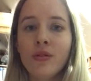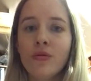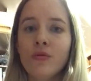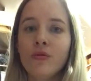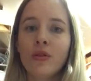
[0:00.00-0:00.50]

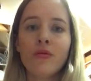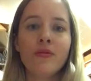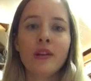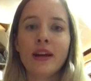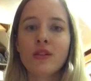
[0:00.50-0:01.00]
you don't
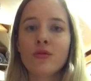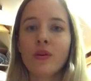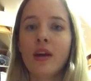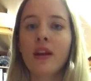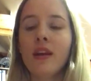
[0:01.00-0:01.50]
feel like
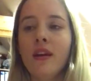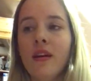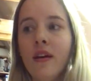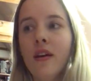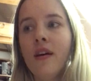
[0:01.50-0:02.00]
doing any